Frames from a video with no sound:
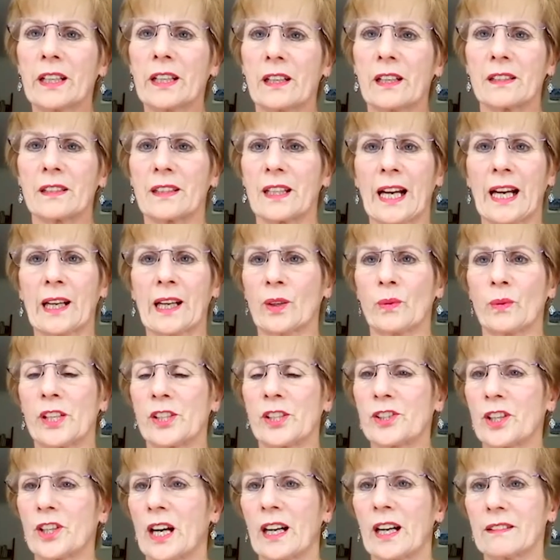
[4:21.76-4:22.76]
language.
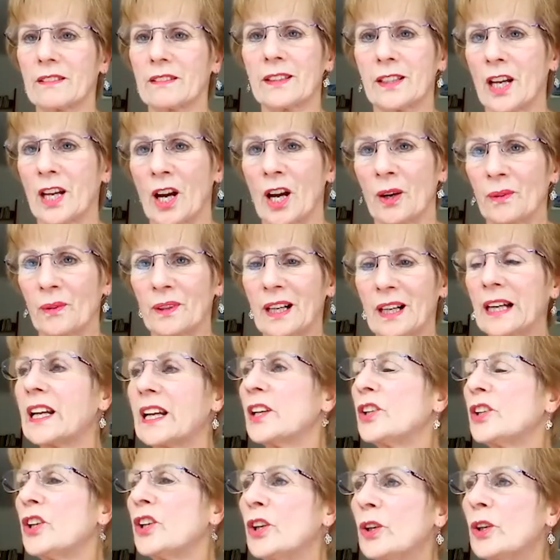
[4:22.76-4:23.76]
And I
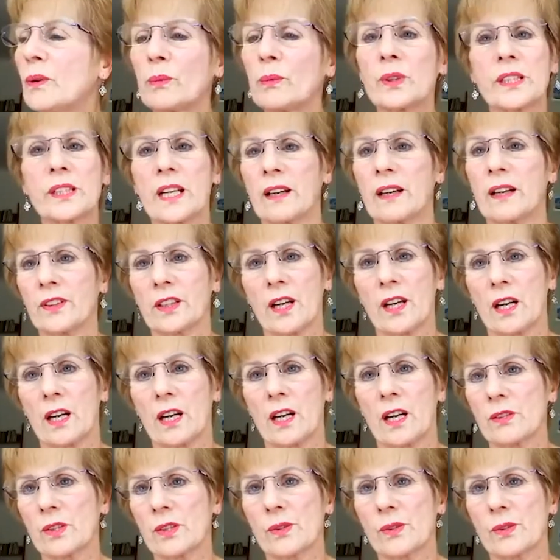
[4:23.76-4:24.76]
knew I would never go to
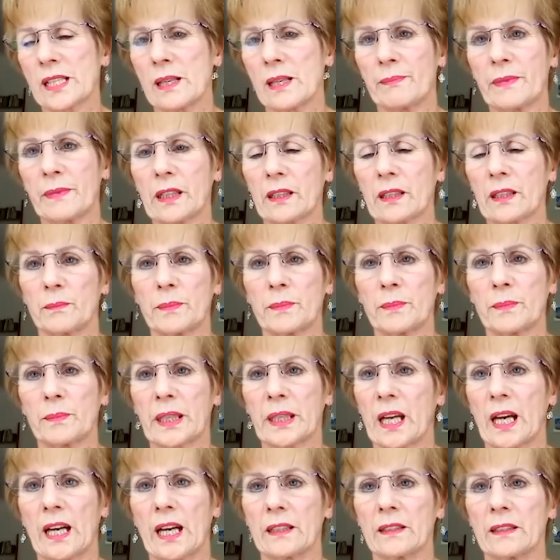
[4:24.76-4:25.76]
the swimming club
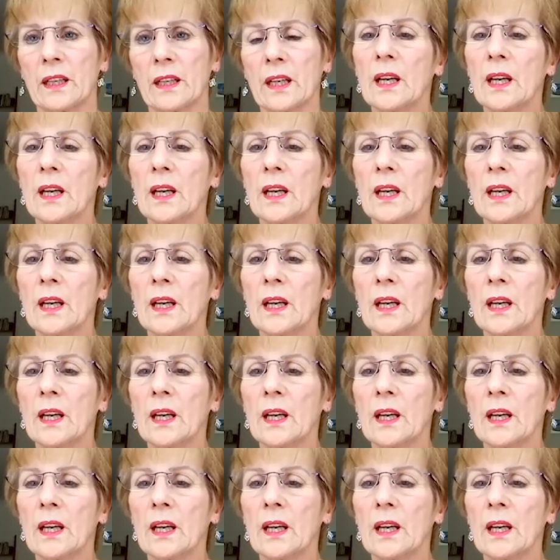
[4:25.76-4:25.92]
again